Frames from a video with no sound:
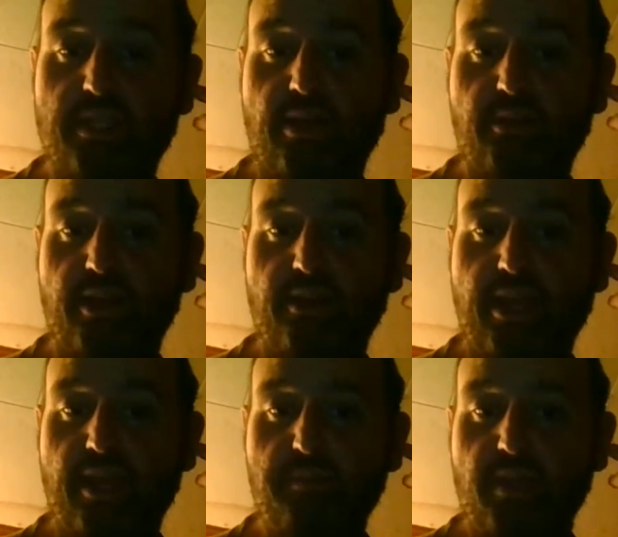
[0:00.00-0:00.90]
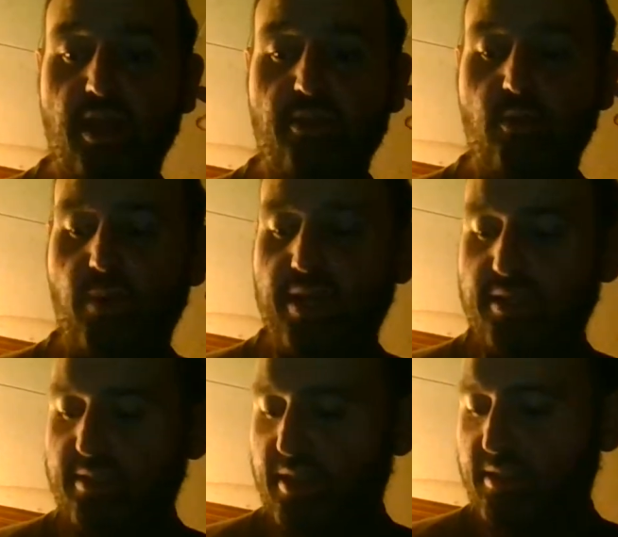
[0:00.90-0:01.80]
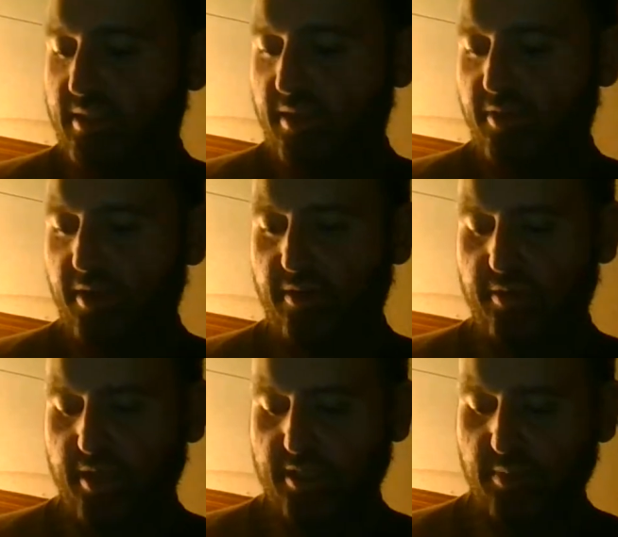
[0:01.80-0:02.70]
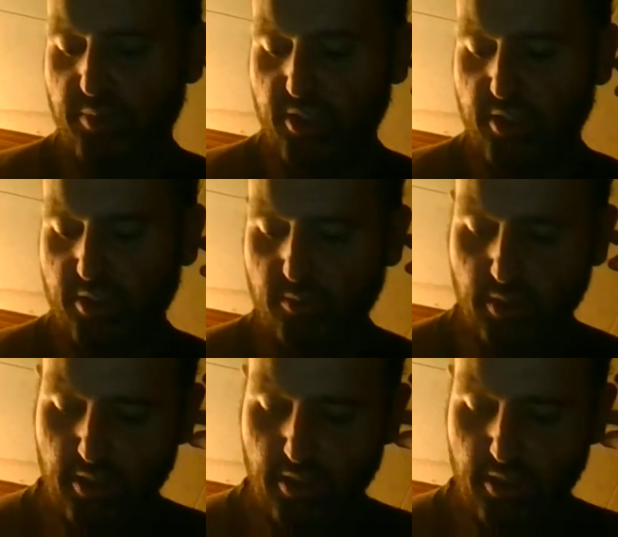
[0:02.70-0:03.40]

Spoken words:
Now, there can be other ways that's very, very simple to do.